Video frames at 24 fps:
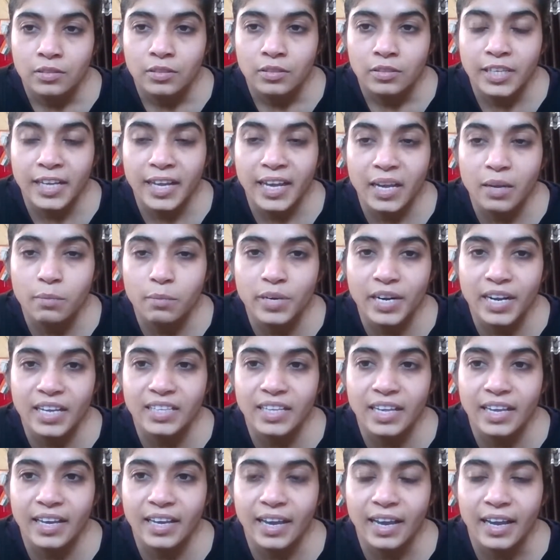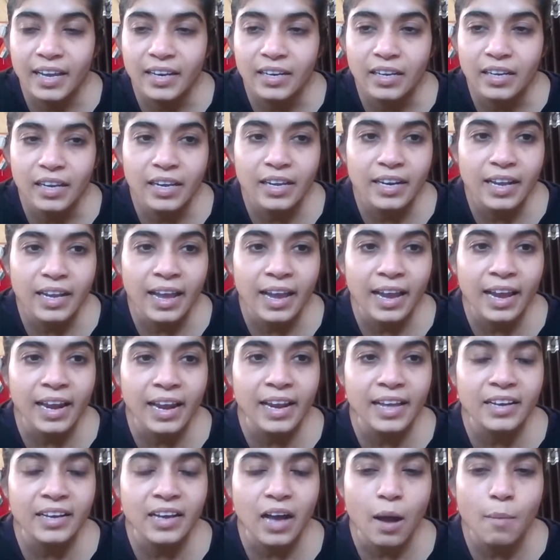Deep breathing in,
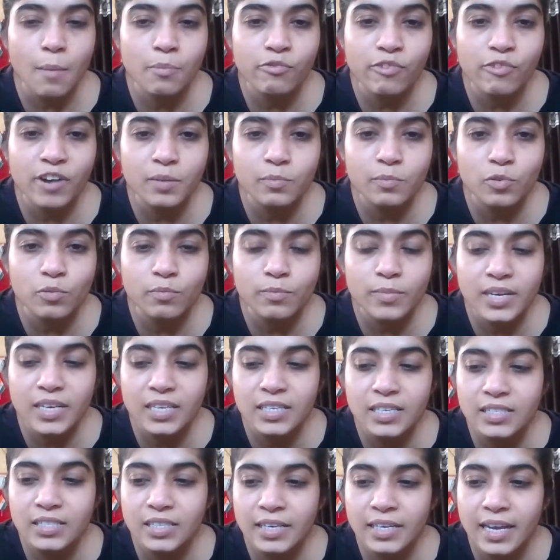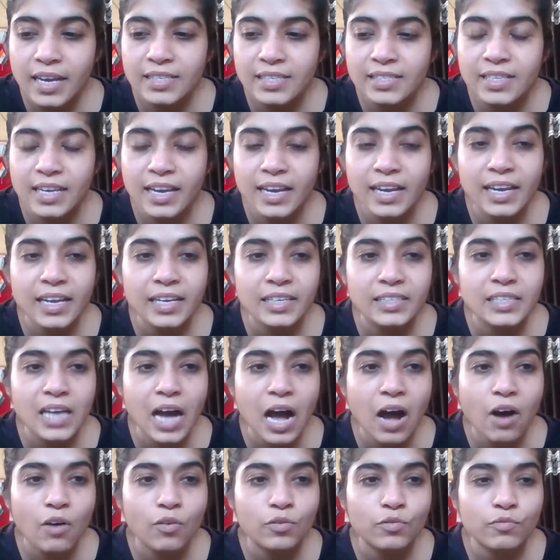inhaling upward movement and exhaling
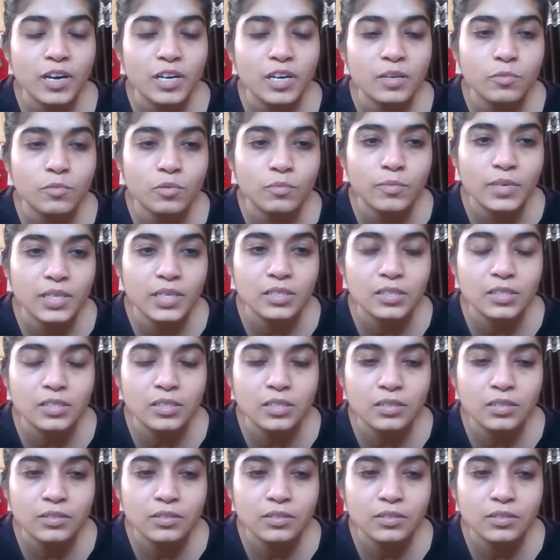downward movement.